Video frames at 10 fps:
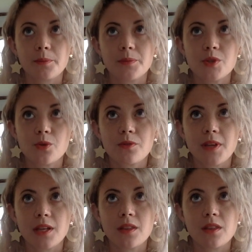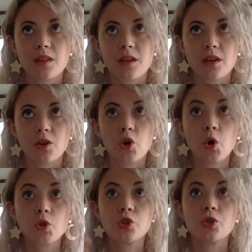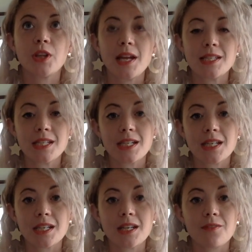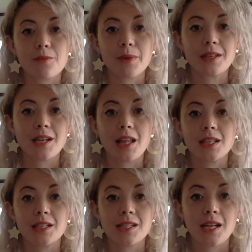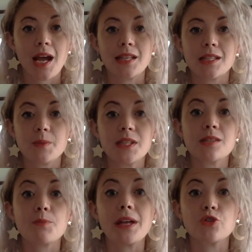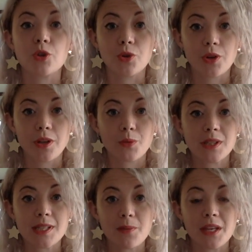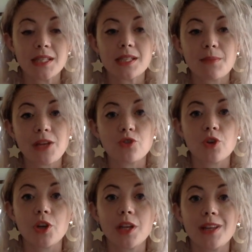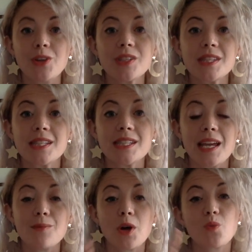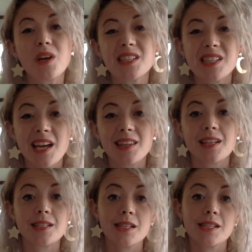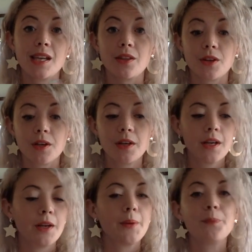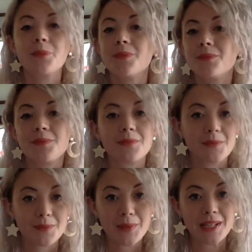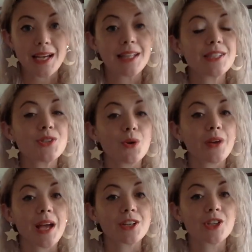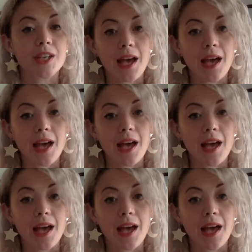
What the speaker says: sort of like the cultural idea of a mandala is that it has to be symmetrical. And when something's symmetrical, it looks the same on one side that it does the other. Mandalas don't actually